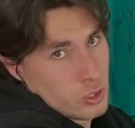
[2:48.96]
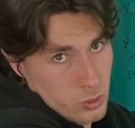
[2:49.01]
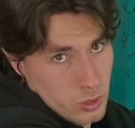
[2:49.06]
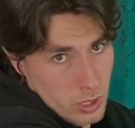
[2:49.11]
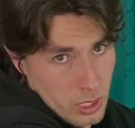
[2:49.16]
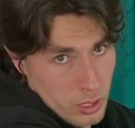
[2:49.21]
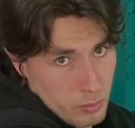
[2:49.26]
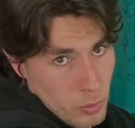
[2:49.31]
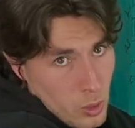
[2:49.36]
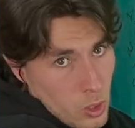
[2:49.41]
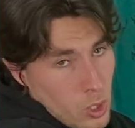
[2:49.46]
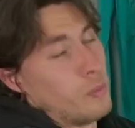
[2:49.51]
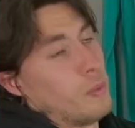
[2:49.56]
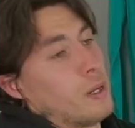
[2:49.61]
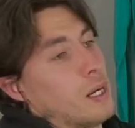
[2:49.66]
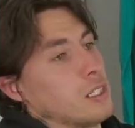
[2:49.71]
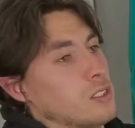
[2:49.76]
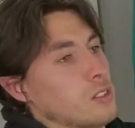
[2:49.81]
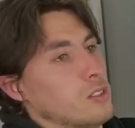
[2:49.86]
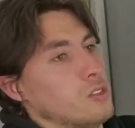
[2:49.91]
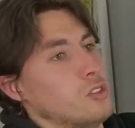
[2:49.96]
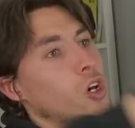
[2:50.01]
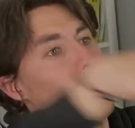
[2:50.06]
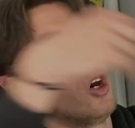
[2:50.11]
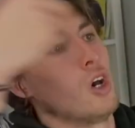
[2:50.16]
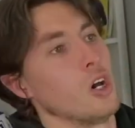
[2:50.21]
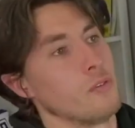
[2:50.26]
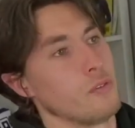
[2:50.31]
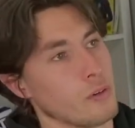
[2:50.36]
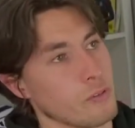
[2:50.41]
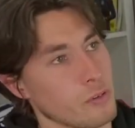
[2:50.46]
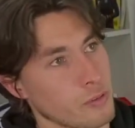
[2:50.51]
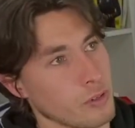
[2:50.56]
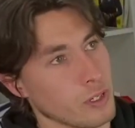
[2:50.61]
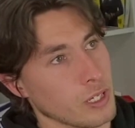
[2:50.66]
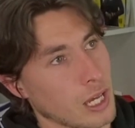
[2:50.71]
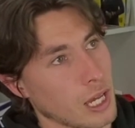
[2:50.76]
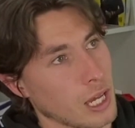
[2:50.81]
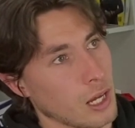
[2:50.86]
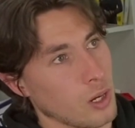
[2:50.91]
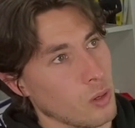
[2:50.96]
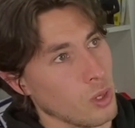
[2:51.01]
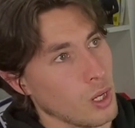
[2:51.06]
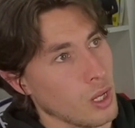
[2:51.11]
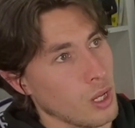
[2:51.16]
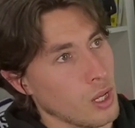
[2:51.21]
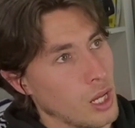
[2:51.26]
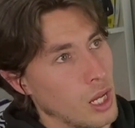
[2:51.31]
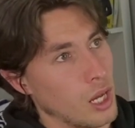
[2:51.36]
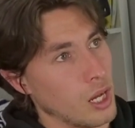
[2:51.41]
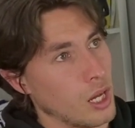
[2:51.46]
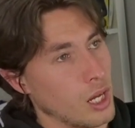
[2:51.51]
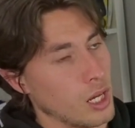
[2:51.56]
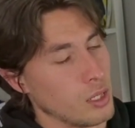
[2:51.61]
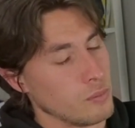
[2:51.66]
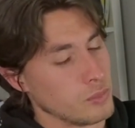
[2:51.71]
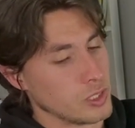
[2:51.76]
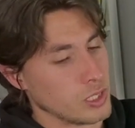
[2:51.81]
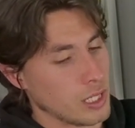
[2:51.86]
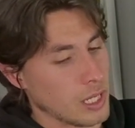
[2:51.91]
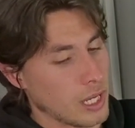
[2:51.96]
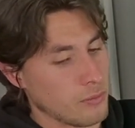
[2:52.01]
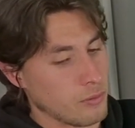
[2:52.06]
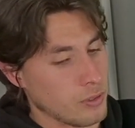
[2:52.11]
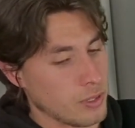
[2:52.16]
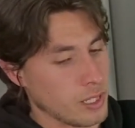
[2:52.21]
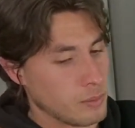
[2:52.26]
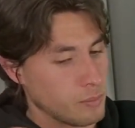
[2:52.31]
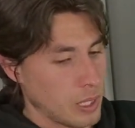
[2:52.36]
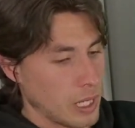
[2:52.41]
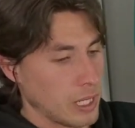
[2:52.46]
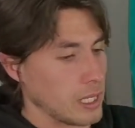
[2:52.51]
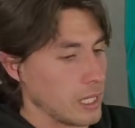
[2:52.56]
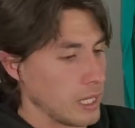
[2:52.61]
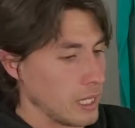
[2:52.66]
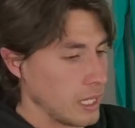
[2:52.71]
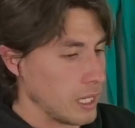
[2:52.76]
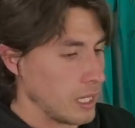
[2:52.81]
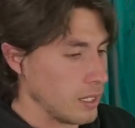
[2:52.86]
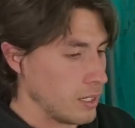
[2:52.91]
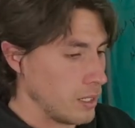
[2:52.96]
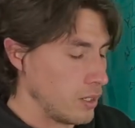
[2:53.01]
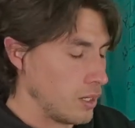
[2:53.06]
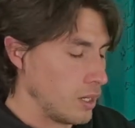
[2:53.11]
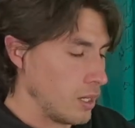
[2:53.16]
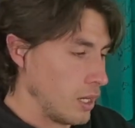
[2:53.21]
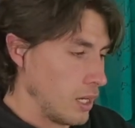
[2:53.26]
at the bottom. I had to turf everything out to get everything back in, and